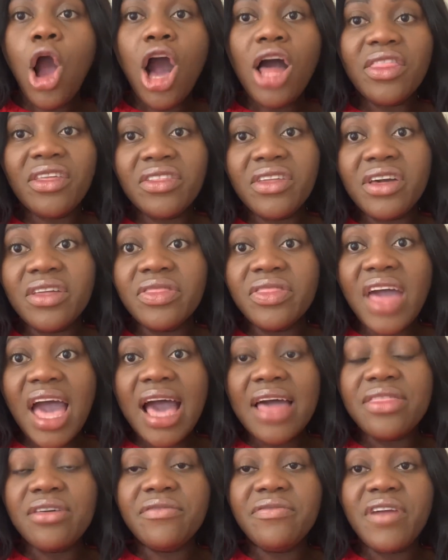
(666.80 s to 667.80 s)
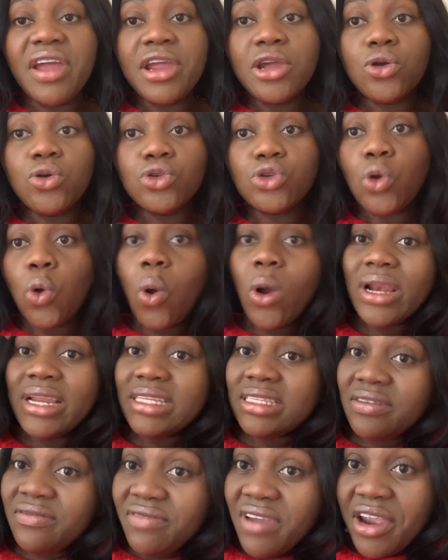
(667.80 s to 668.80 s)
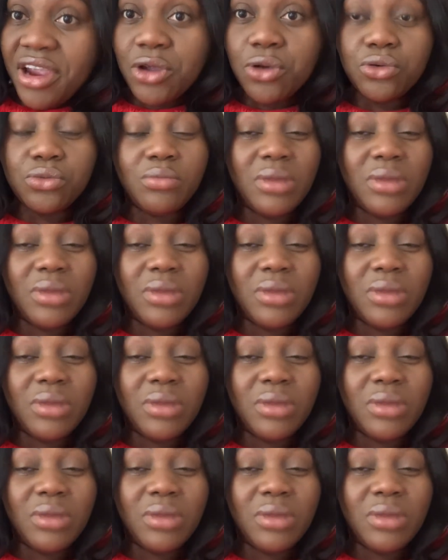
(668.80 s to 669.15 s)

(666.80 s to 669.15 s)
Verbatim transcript: Other than that, they're very good quality, very good